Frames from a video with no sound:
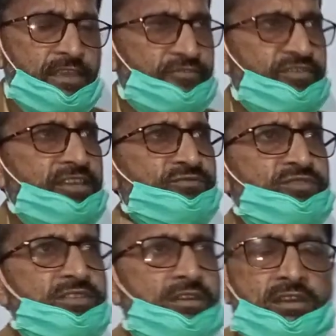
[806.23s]
When
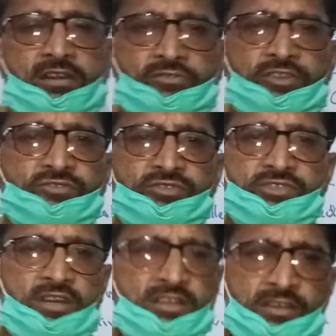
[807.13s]
we are going to
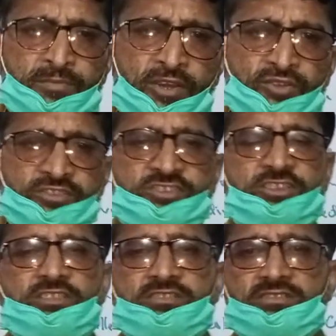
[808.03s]
talk about
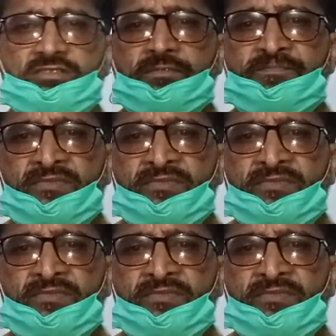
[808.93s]
gender,